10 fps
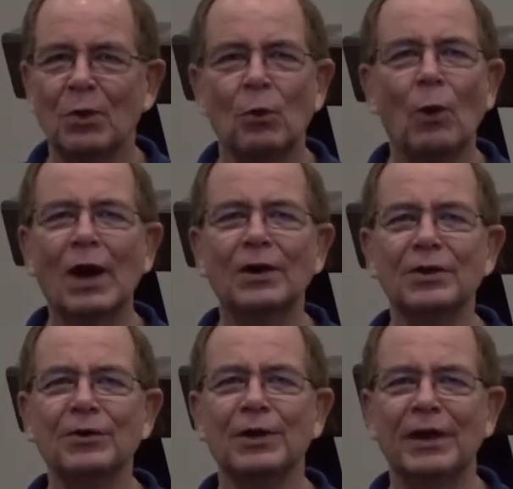Where are
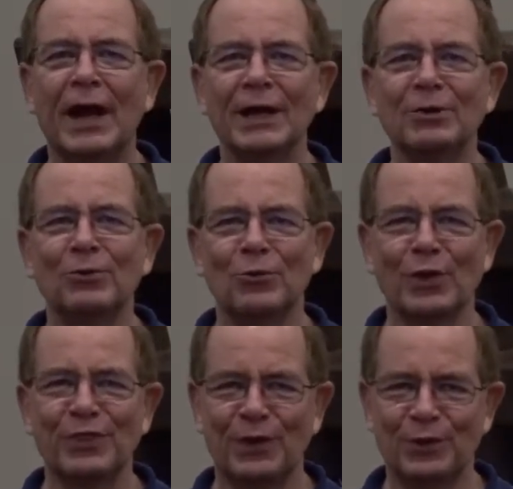you tonight
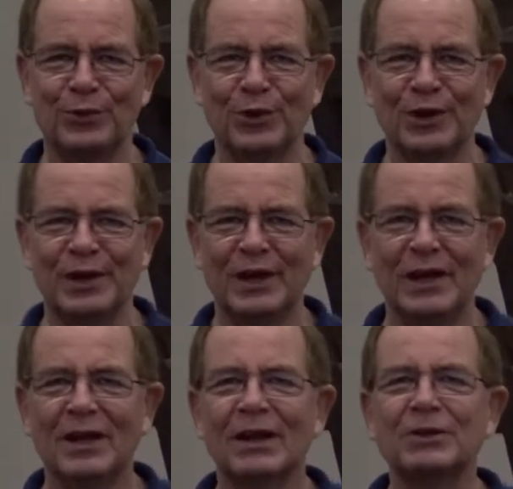with the Lord?
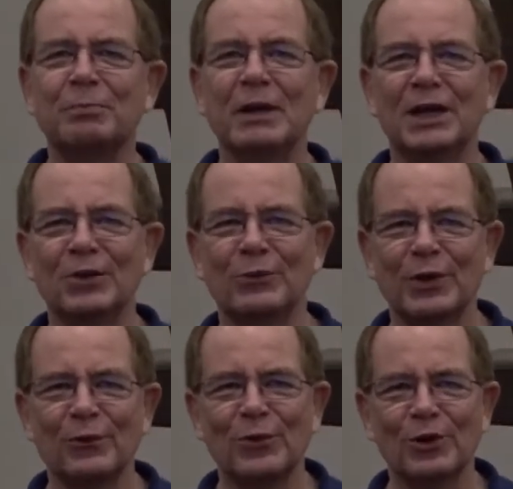Let's begin with
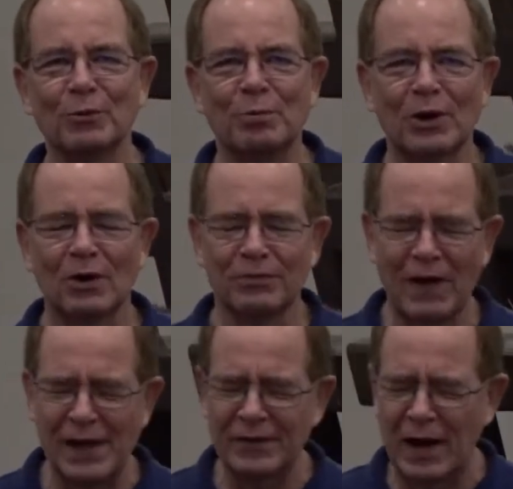a word of prayer.
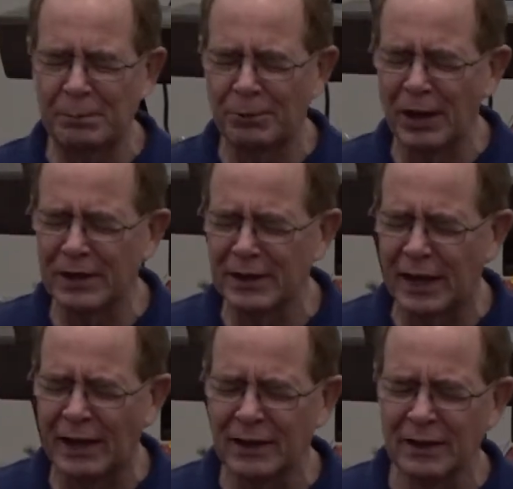Father, I pray
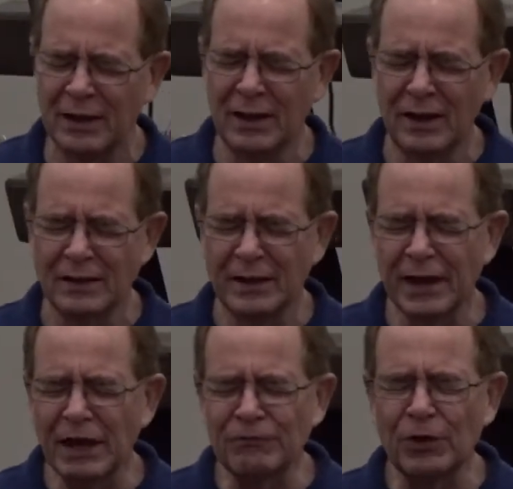tonight that
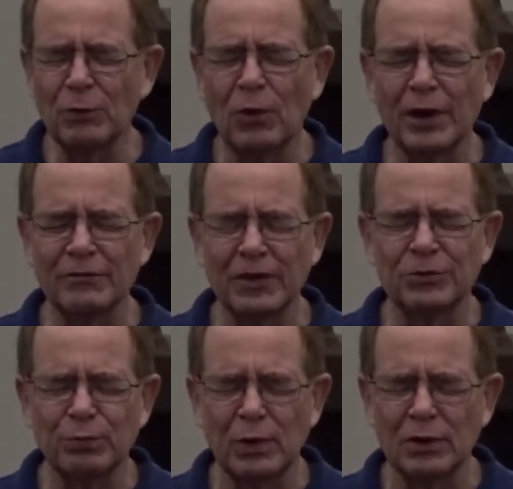every one of
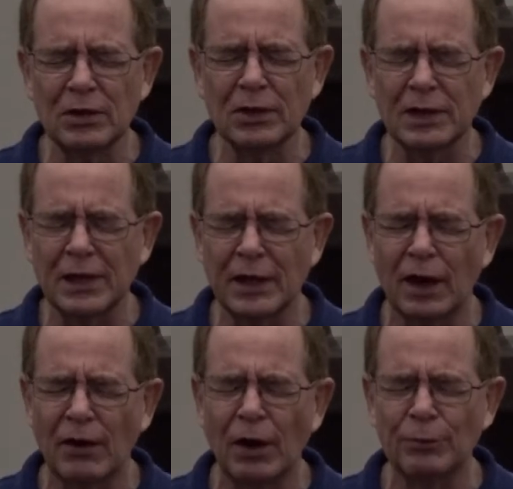us will look at
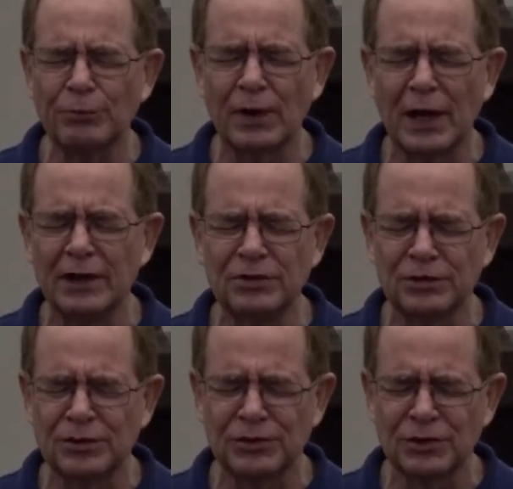our own
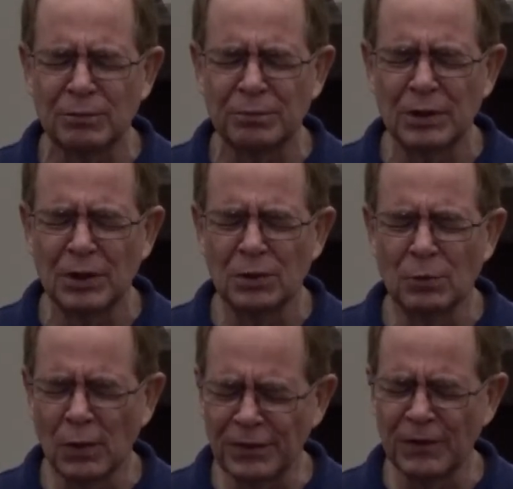relationship
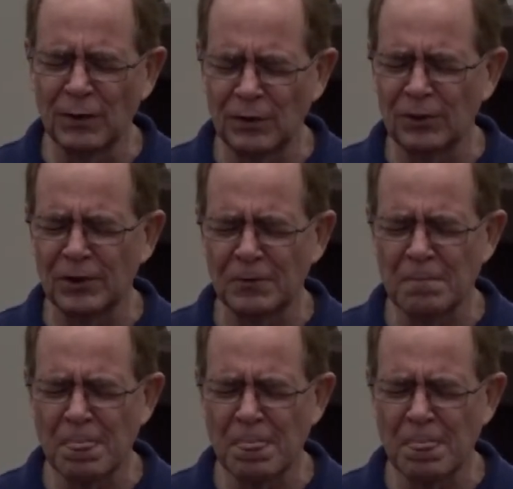with the Lord,